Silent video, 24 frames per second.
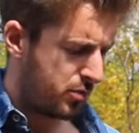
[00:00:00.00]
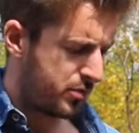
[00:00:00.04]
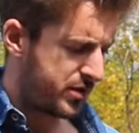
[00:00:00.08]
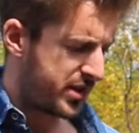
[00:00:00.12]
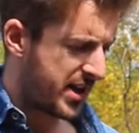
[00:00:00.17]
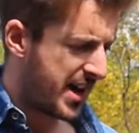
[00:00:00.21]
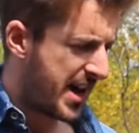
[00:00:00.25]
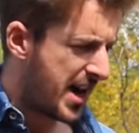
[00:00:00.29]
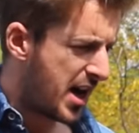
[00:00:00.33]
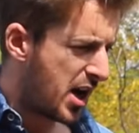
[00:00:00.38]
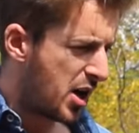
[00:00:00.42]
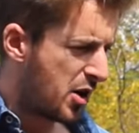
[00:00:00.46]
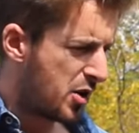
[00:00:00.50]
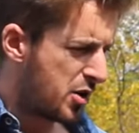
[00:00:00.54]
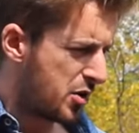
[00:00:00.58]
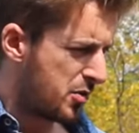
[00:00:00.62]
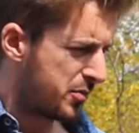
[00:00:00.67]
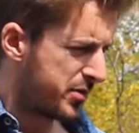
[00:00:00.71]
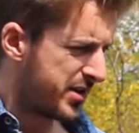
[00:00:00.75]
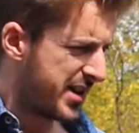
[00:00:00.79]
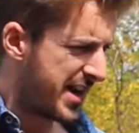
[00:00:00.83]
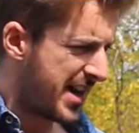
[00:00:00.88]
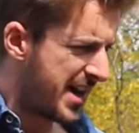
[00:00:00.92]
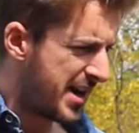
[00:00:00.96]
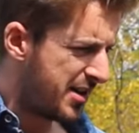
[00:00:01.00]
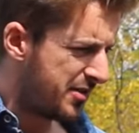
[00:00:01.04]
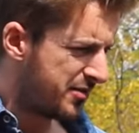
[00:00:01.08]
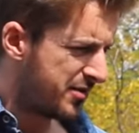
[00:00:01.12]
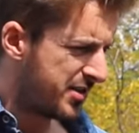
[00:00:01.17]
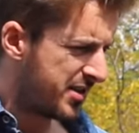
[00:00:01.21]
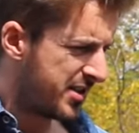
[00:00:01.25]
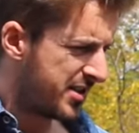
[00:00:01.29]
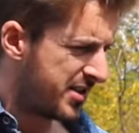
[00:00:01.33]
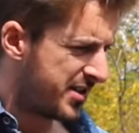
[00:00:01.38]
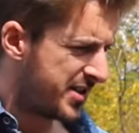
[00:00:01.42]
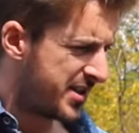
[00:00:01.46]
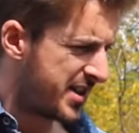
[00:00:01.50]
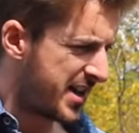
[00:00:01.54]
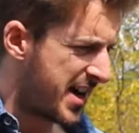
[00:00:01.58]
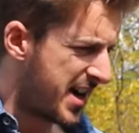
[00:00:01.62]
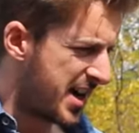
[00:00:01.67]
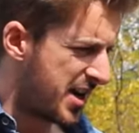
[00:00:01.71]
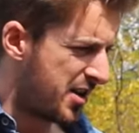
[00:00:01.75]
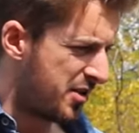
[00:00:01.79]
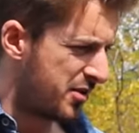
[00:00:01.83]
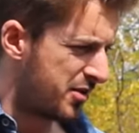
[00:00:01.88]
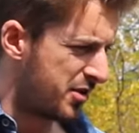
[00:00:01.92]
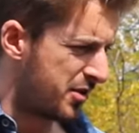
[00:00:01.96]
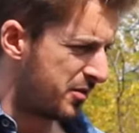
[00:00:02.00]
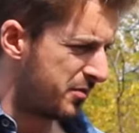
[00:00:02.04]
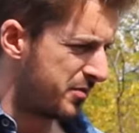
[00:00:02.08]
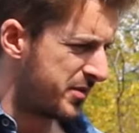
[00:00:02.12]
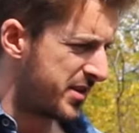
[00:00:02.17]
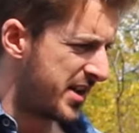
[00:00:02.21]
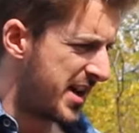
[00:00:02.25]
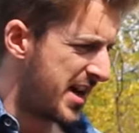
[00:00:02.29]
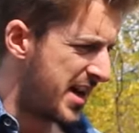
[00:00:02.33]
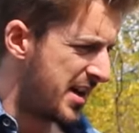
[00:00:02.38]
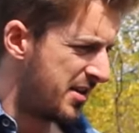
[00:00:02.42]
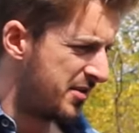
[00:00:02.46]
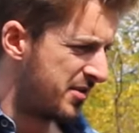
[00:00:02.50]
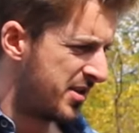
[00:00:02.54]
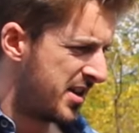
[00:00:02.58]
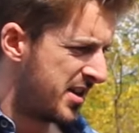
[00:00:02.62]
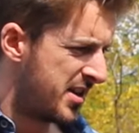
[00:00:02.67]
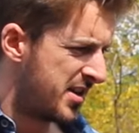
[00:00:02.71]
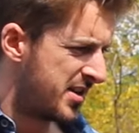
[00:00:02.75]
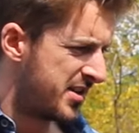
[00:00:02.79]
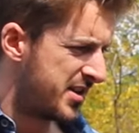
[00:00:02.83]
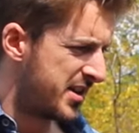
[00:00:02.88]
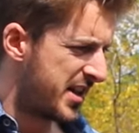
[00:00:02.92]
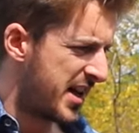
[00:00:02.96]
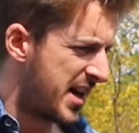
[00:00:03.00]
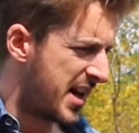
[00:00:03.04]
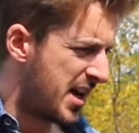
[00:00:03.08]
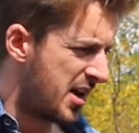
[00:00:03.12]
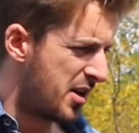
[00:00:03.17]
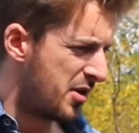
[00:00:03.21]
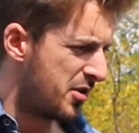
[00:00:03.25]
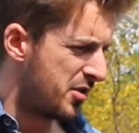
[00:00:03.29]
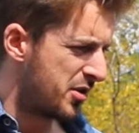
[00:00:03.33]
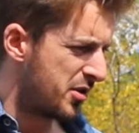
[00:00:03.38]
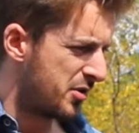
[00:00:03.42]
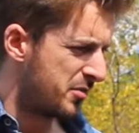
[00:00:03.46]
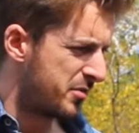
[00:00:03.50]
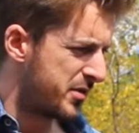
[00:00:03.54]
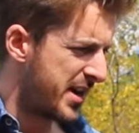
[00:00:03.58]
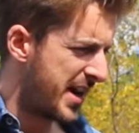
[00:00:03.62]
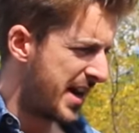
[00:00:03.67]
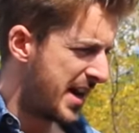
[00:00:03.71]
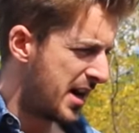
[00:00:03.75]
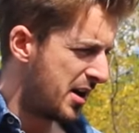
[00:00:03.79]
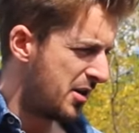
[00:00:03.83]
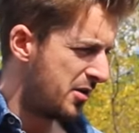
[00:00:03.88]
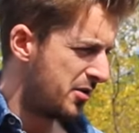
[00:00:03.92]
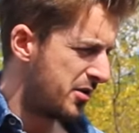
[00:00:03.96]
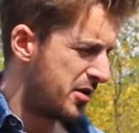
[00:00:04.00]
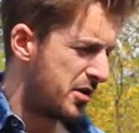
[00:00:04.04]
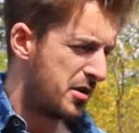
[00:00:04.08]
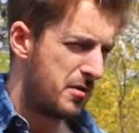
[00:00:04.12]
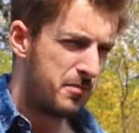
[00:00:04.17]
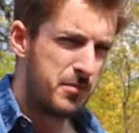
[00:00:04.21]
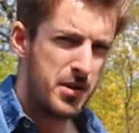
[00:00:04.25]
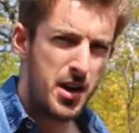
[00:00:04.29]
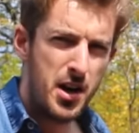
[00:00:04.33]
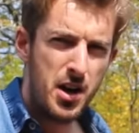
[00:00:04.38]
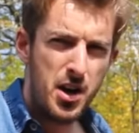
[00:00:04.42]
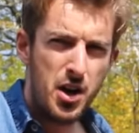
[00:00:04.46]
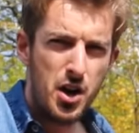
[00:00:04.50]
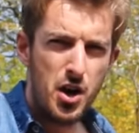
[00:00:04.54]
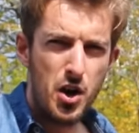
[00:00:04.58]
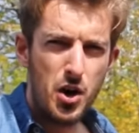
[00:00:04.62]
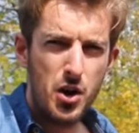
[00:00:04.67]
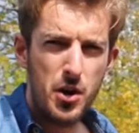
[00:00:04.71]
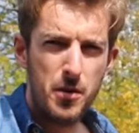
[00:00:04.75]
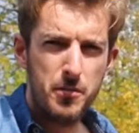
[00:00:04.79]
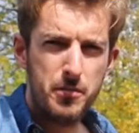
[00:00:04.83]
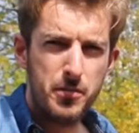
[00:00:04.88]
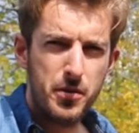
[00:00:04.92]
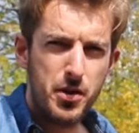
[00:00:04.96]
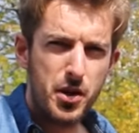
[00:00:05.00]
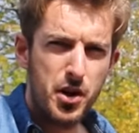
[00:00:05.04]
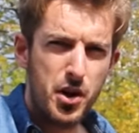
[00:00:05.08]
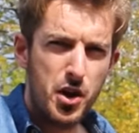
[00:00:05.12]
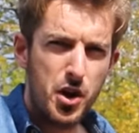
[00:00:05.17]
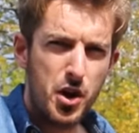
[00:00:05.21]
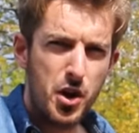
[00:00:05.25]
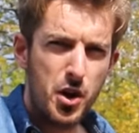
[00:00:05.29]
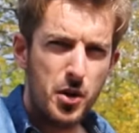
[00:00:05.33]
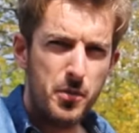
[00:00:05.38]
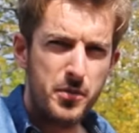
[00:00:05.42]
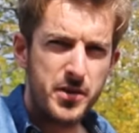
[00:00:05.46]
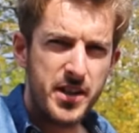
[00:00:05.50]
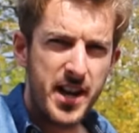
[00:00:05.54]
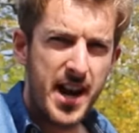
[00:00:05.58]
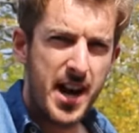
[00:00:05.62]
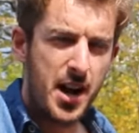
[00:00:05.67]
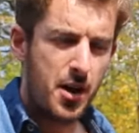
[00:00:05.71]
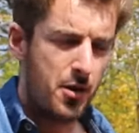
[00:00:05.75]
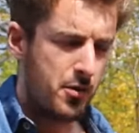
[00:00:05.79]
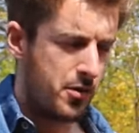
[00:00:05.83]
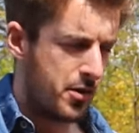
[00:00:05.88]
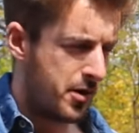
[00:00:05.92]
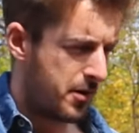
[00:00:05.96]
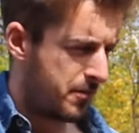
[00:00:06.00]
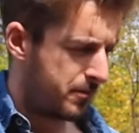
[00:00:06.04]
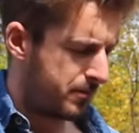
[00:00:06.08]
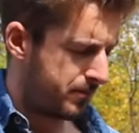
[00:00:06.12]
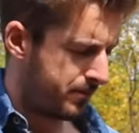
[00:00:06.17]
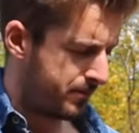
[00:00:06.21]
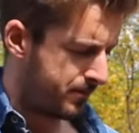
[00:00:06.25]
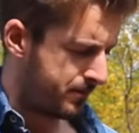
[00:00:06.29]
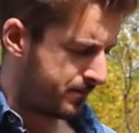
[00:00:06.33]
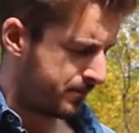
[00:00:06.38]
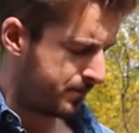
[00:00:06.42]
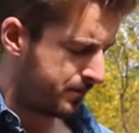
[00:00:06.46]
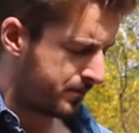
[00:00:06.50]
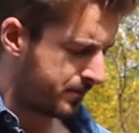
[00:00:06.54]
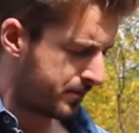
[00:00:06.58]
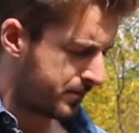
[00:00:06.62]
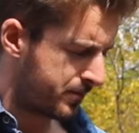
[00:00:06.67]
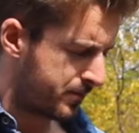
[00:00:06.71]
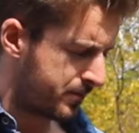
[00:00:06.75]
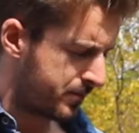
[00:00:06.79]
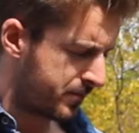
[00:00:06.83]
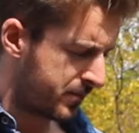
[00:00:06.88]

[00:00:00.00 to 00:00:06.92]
up, down, up, down, down, up, down, down, up, down, up, up, up, down.